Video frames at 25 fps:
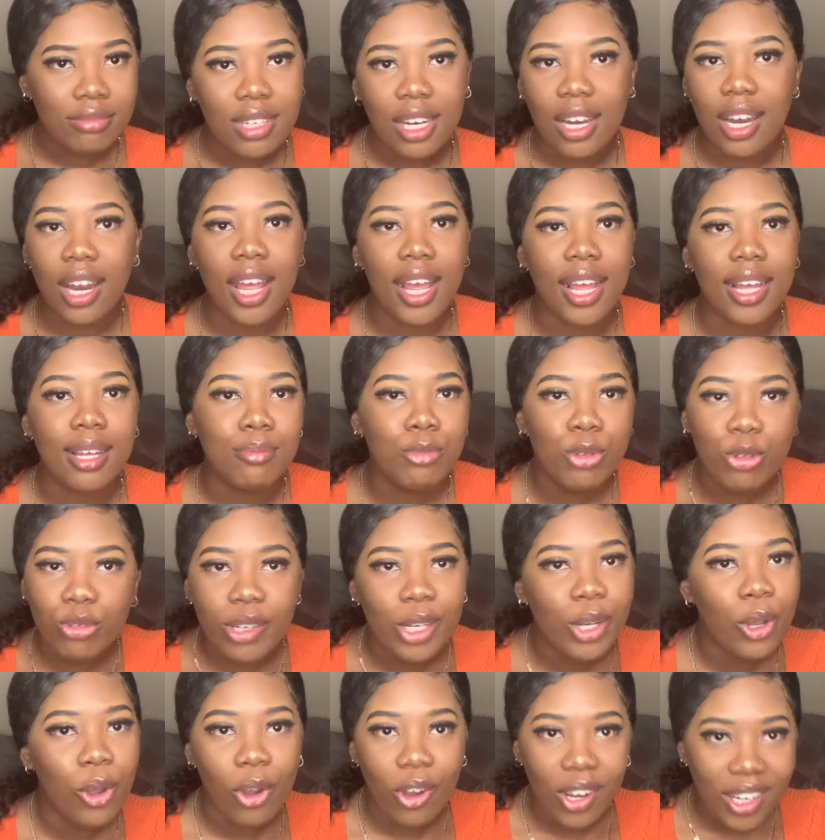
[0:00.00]
Like,
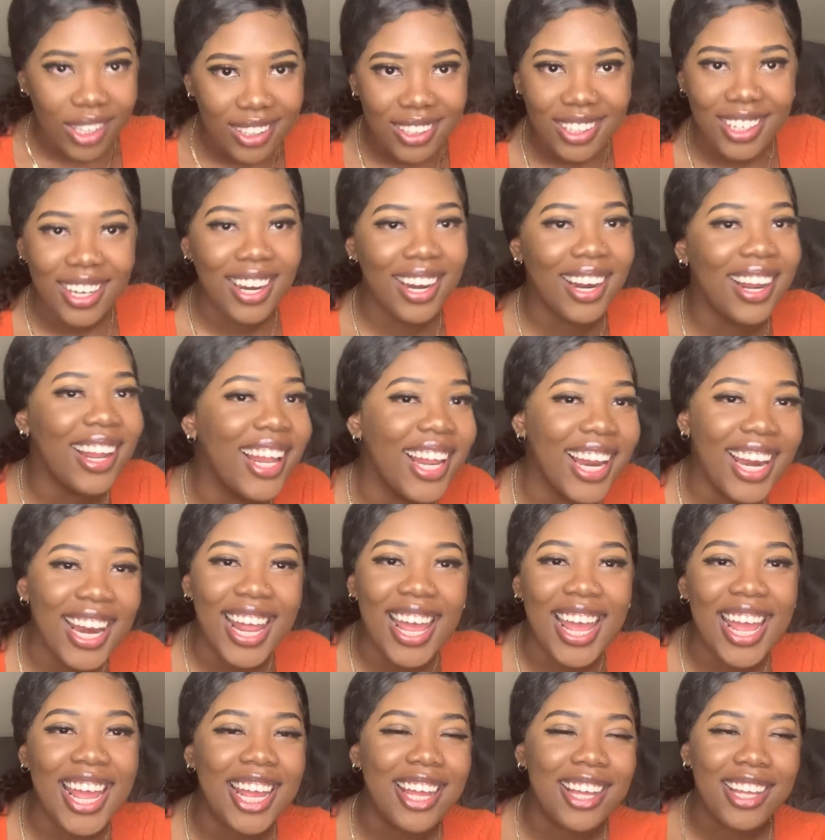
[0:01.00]
moving on.
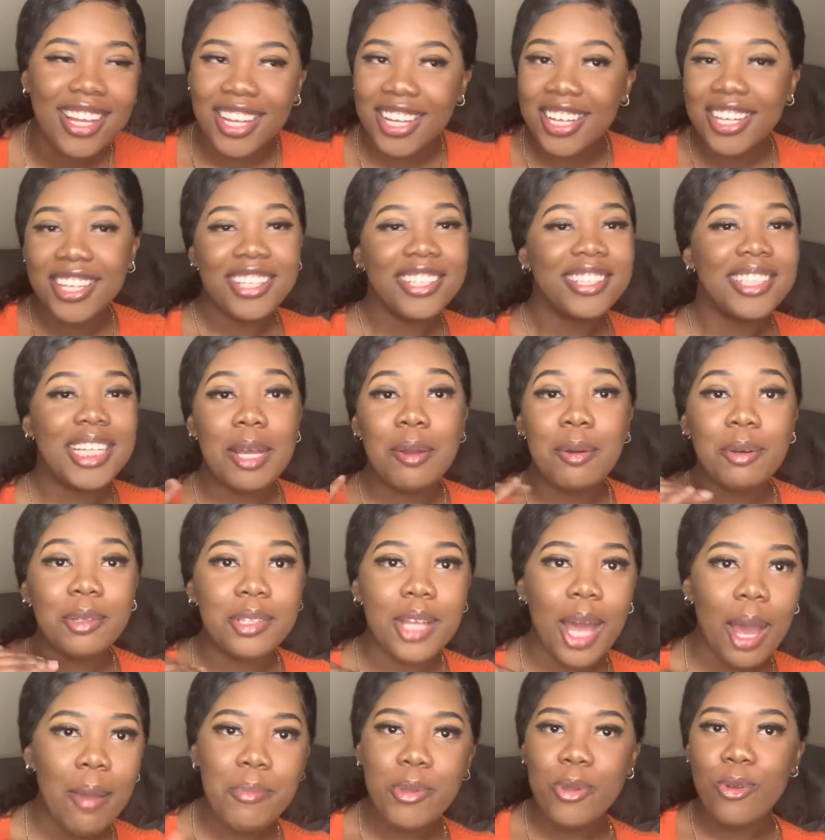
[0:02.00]
Like, they will
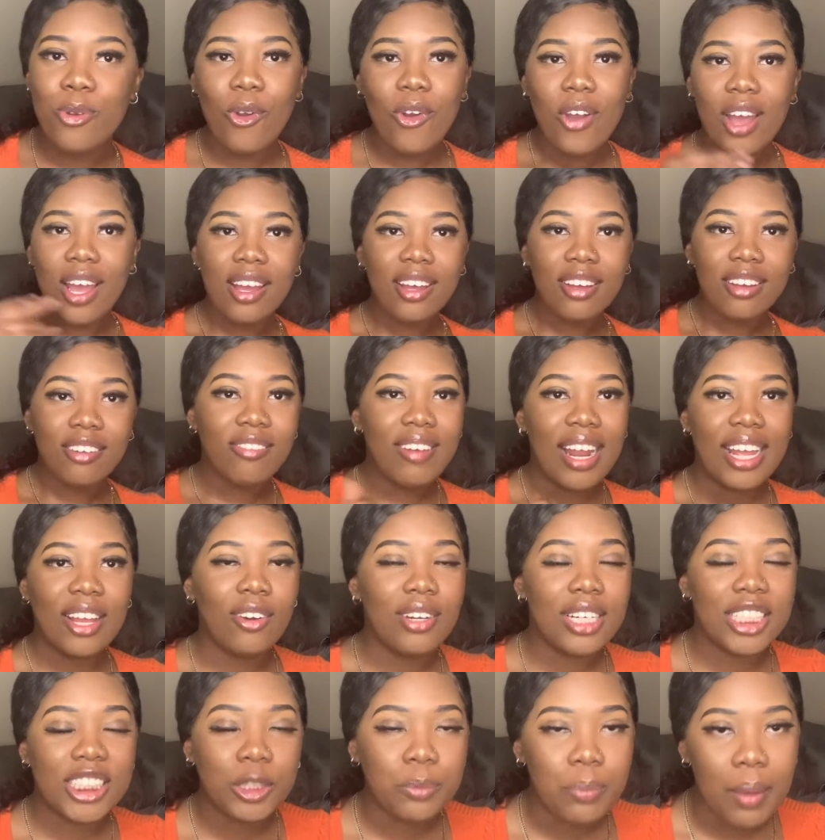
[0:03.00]
dub you right
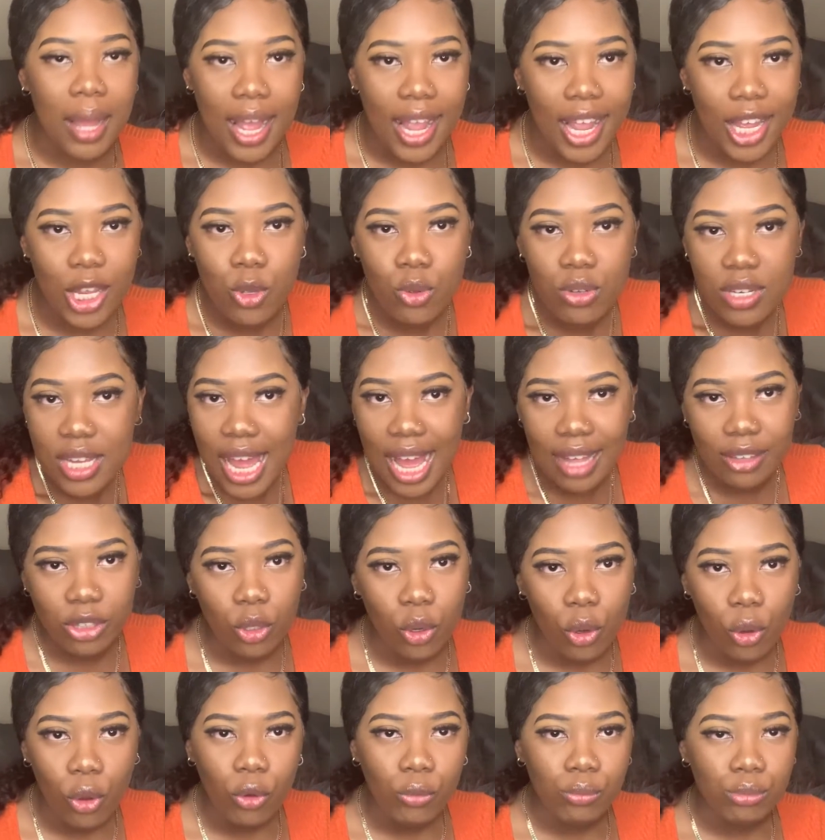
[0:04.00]
on the spot and you then have to
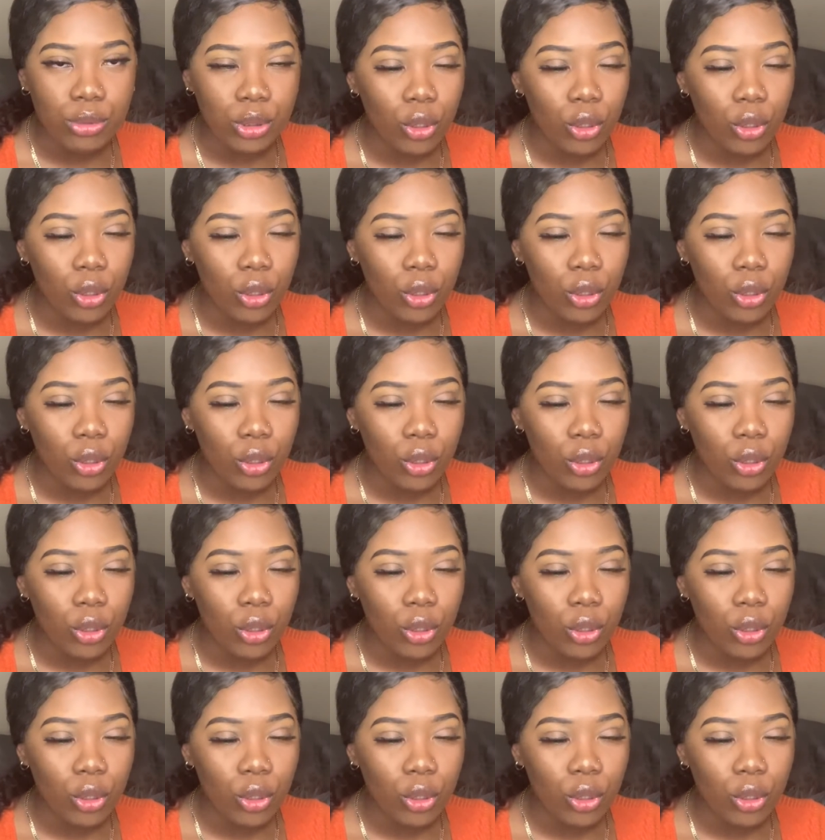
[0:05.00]
go home.